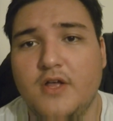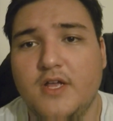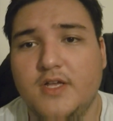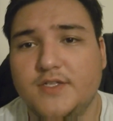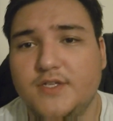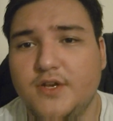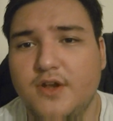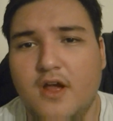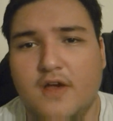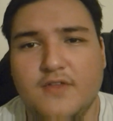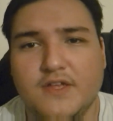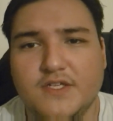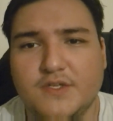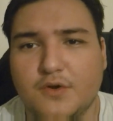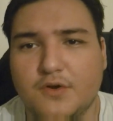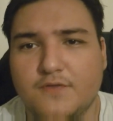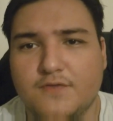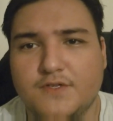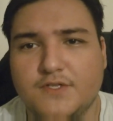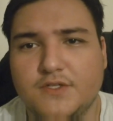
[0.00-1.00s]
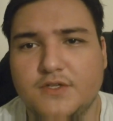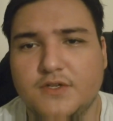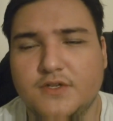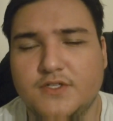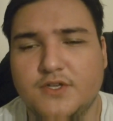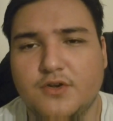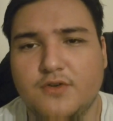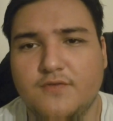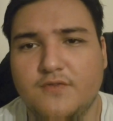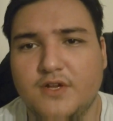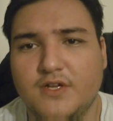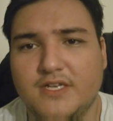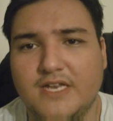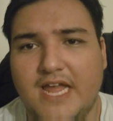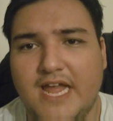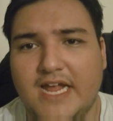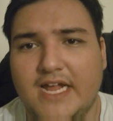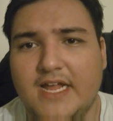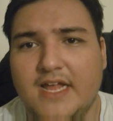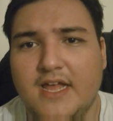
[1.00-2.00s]
So you know how they sort of looked
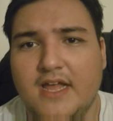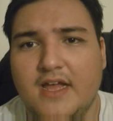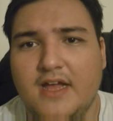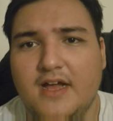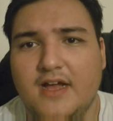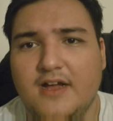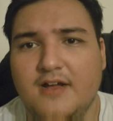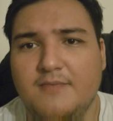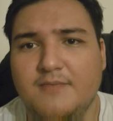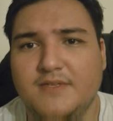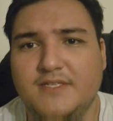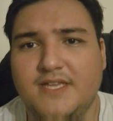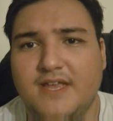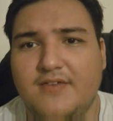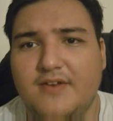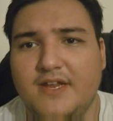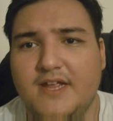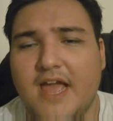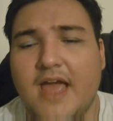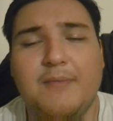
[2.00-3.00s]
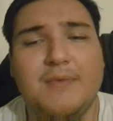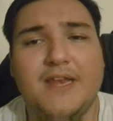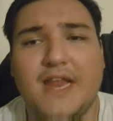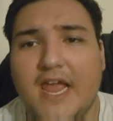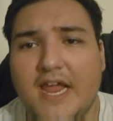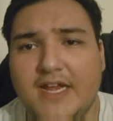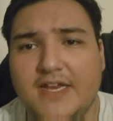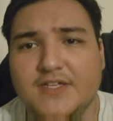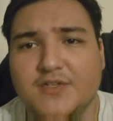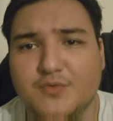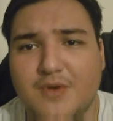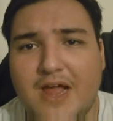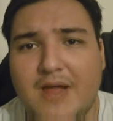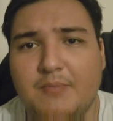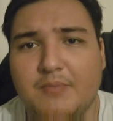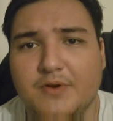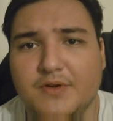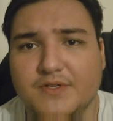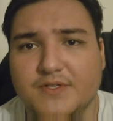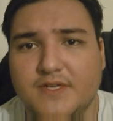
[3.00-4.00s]
like 80s
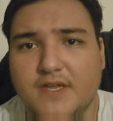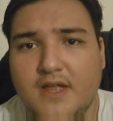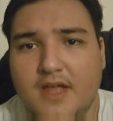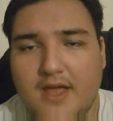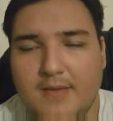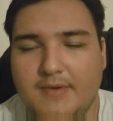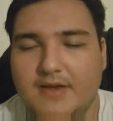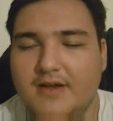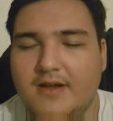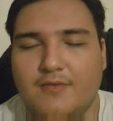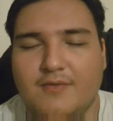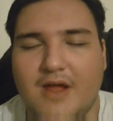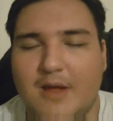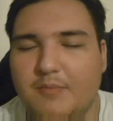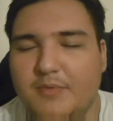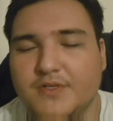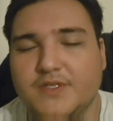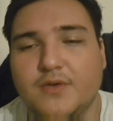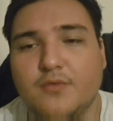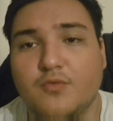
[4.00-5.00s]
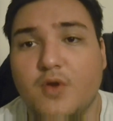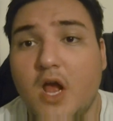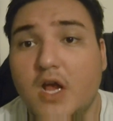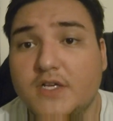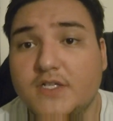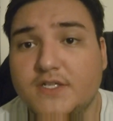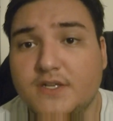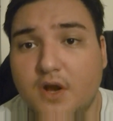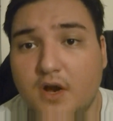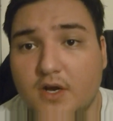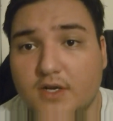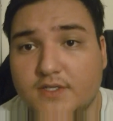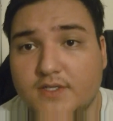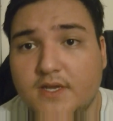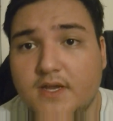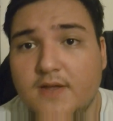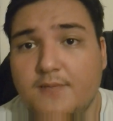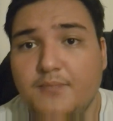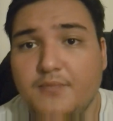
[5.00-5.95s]
rappers. Not rappers, rock stars.